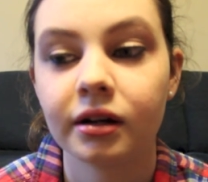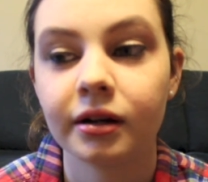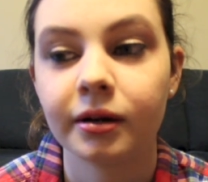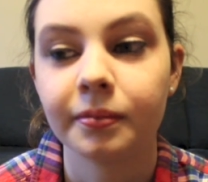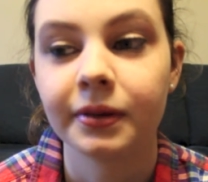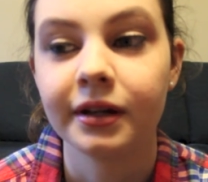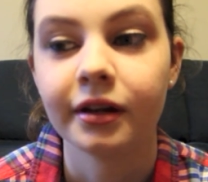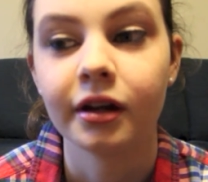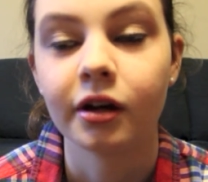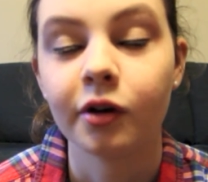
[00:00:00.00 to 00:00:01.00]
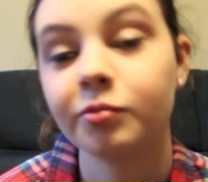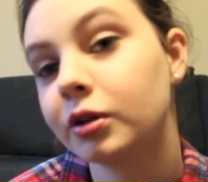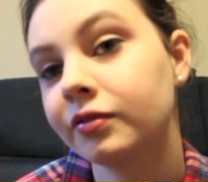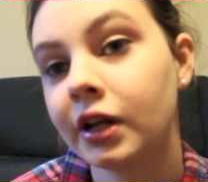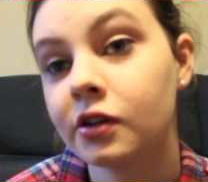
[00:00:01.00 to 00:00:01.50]
am thinking of
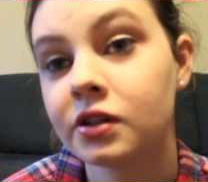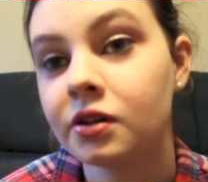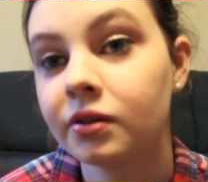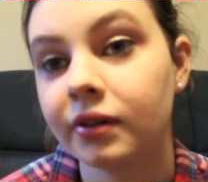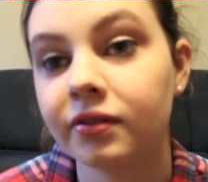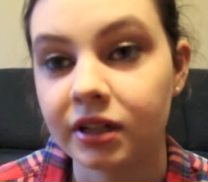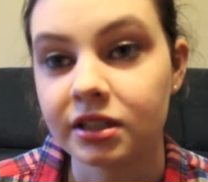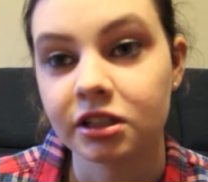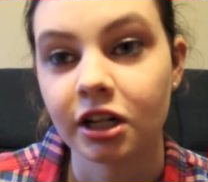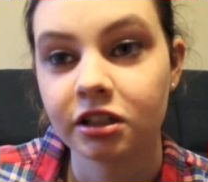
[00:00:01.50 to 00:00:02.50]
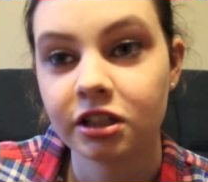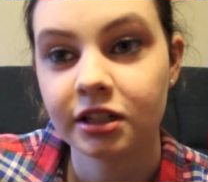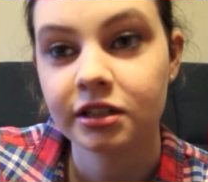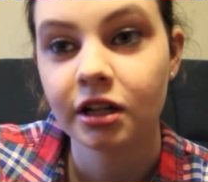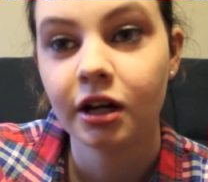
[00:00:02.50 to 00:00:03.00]
more videos to do. If you have any
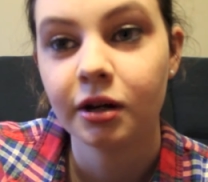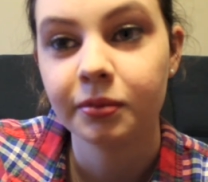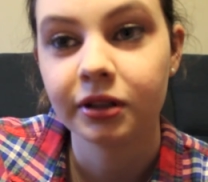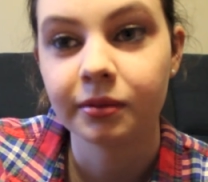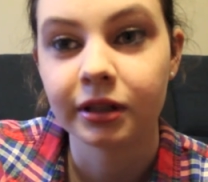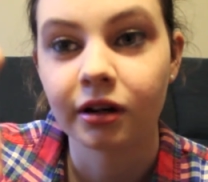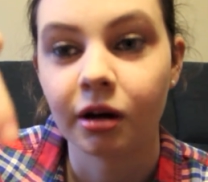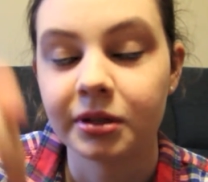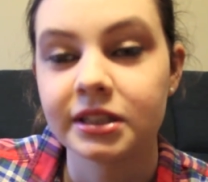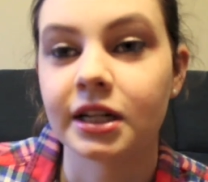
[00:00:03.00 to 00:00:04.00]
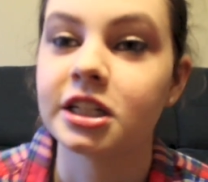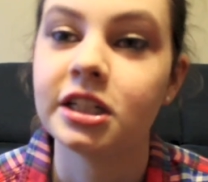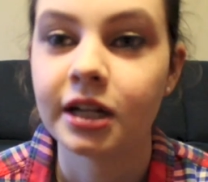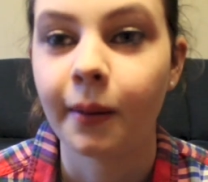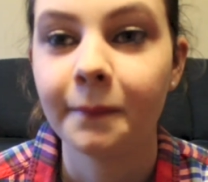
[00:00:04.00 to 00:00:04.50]
suggestions, put them in the comment
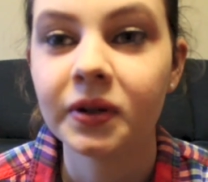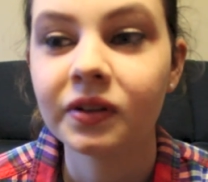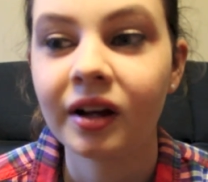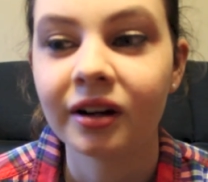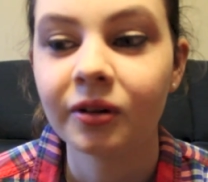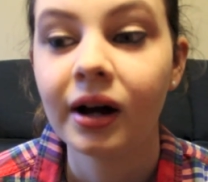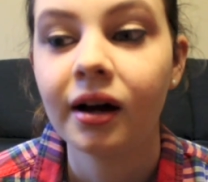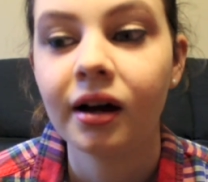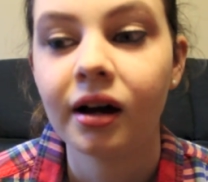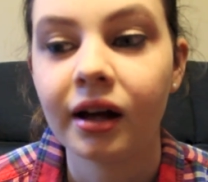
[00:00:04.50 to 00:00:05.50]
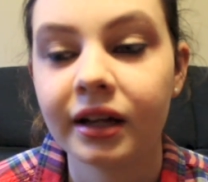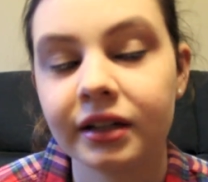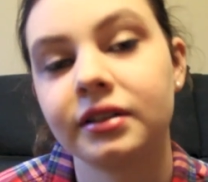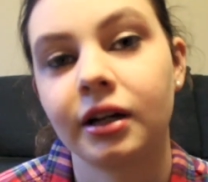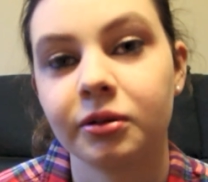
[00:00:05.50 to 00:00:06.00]
section down below,
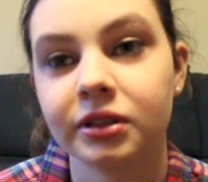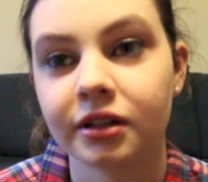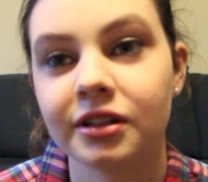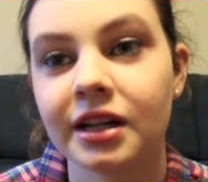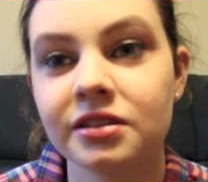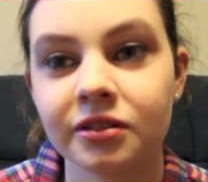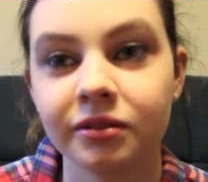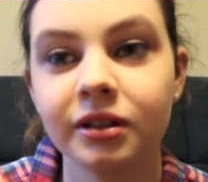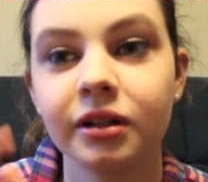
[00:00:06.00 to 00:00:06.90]
and I will talk to you guys soon.